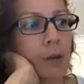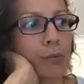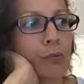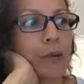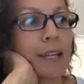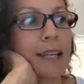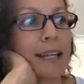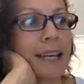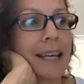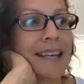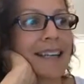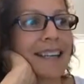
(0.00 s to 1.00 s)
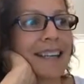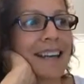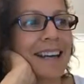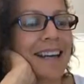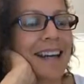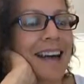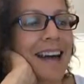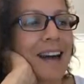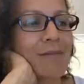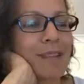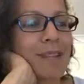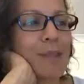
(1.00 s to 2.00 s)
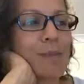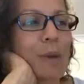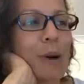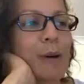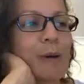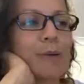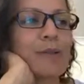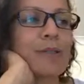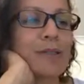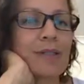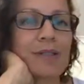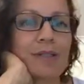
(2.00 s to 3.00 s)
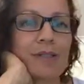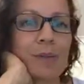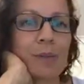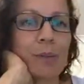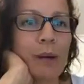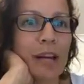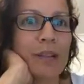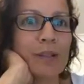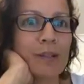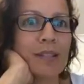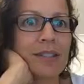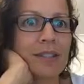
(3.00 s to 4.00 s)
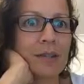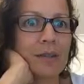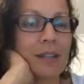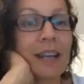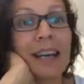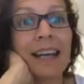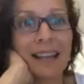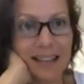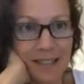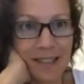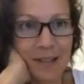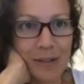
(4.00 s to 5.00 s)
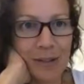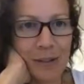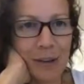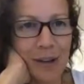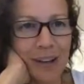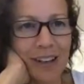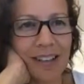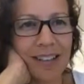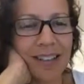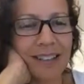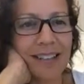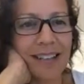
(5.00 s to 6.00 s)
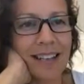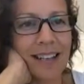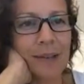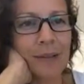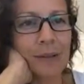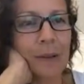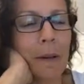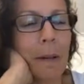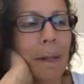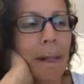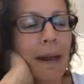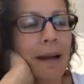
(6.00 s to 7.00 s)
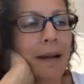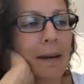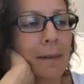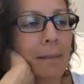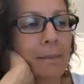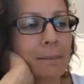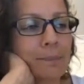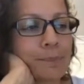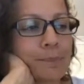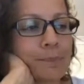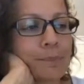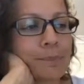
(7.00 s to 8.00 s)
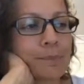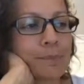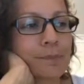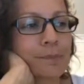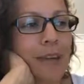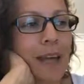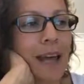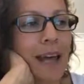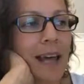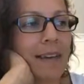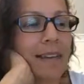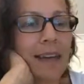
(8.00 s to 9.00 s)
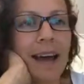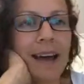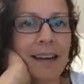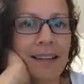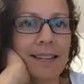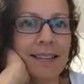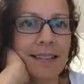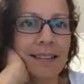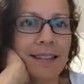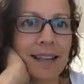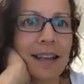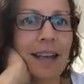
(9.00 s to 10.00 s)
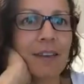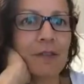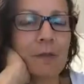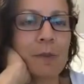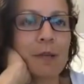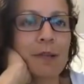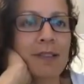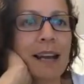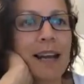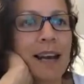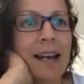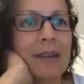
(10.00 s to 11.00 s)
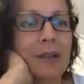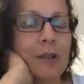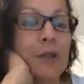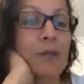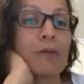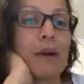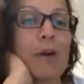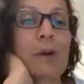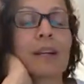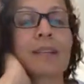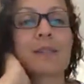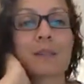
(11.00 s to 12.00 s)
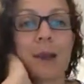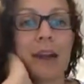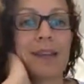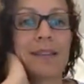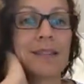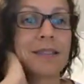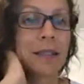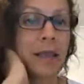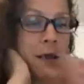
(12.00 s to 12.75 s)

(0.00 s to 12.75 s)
really have exposed where you're still needing to do the work and needing to heal. And that is a gift, because that allows you to grow and expand.